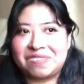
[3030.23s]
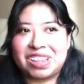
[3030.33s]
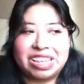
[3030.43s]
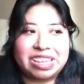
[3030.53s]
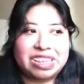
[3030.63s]

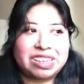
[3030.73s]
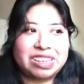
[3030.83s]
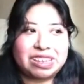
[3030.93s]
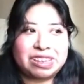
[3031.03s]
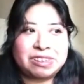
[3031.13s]
Like,
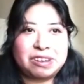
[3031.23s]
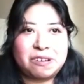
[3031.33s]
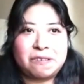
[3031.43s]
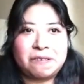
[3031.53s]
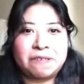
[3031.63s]
you
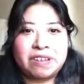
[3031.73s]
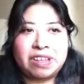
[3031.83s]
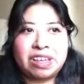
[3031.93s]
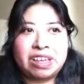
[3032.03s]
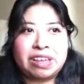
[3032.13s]
know,
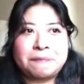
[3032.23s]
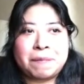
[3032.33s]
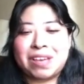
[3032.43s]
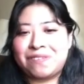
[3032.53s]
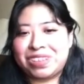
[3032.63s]

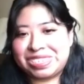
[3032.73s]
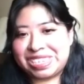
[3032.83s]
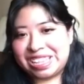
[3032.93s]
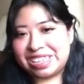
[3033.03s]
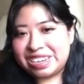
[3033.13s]
my
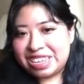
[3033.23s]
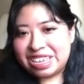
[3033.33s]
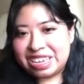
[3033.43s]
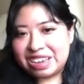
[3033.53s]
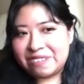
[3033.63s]

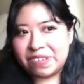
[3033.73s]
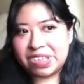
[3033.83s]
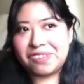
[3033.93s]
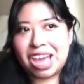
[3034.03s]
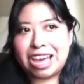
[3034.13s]
facility,
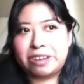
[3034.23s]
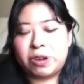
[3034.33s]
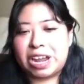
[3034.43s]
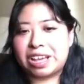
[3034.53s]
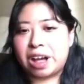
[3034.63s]
we've had
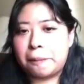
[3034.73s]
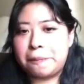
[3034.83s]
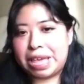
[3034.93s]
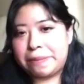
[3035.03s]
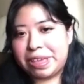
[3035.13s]
what I call
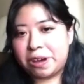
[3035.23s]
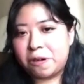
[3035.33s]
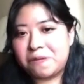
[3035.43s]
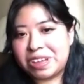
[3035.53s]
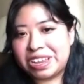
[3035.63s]
baby
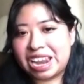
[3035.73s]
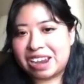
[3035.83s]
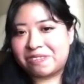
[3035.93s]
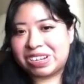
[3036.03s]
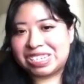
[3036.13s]
COVID,
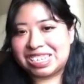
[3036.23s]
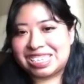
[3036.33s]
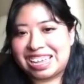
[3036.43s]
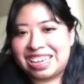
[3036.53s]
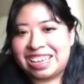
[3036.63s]
and which is,
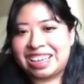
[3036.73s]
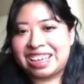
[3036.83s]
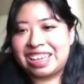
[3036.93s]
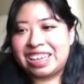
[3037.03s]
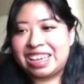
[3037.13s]
like,
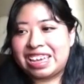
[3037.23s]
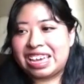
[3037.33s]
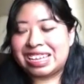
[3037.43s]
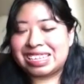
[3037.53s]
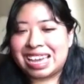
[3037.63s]
it